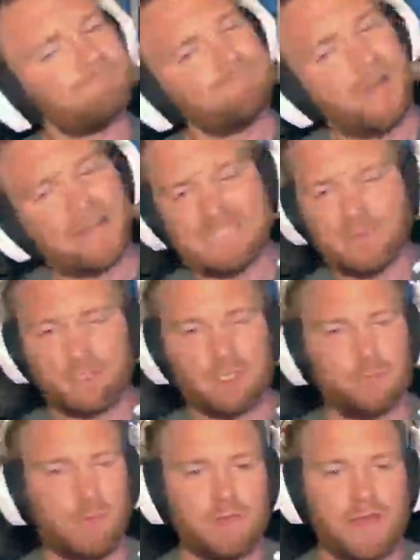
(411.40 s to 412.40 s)
I didn't want you
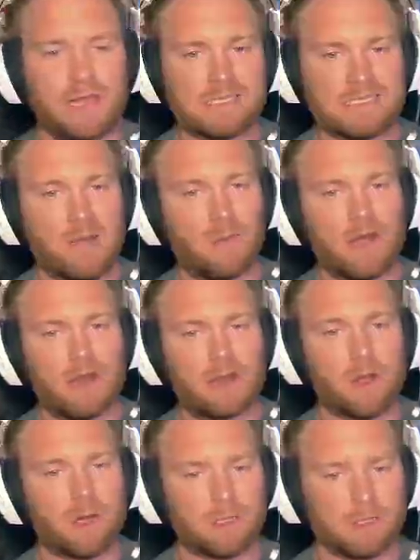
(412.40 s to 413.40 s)
blowing that because now we're out of
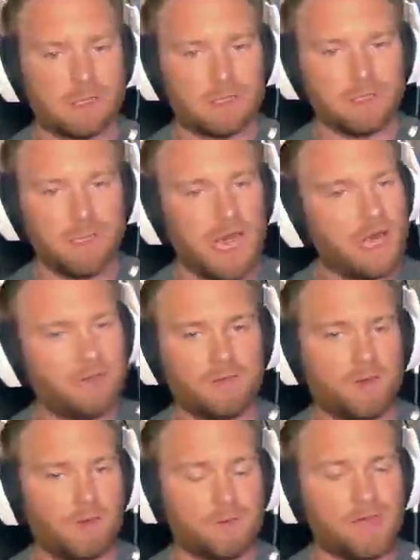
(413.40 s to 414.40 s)
cards. I don't even know
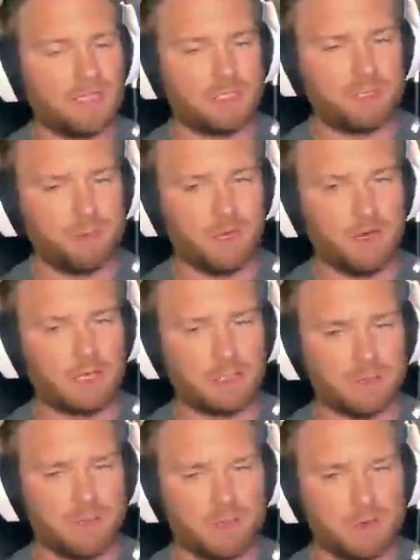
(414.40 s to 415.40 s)
if you meant to be honest
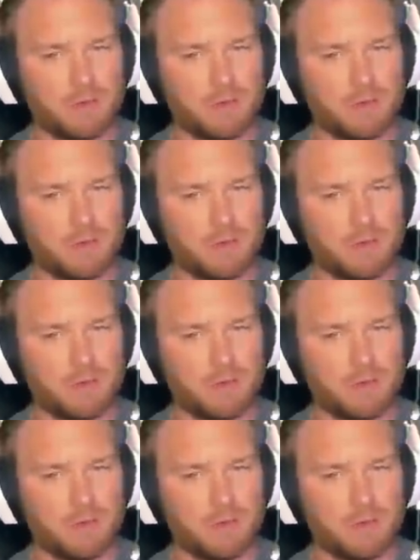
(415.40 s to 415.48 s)
with you.